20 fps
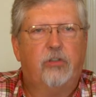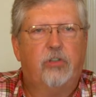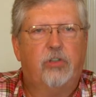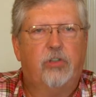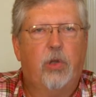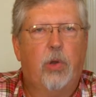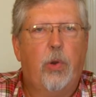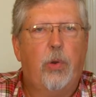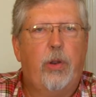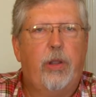
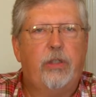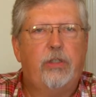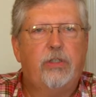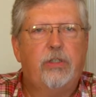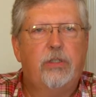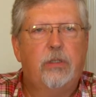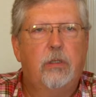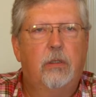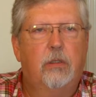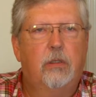
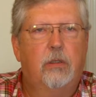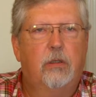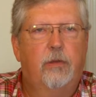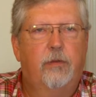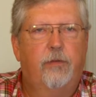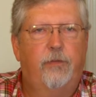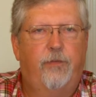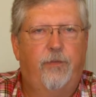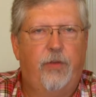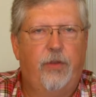storage,
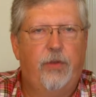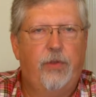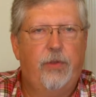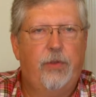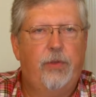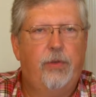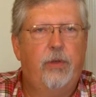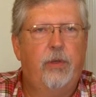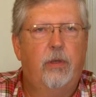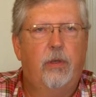
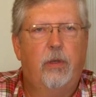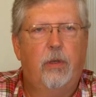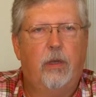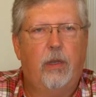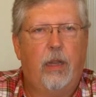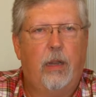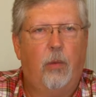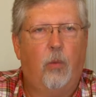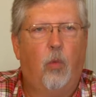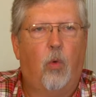food,
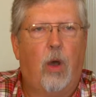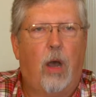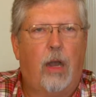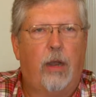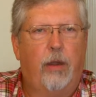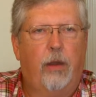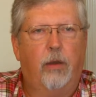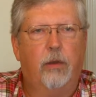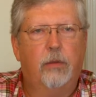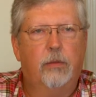and
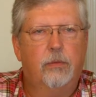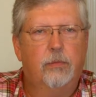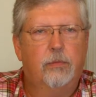water.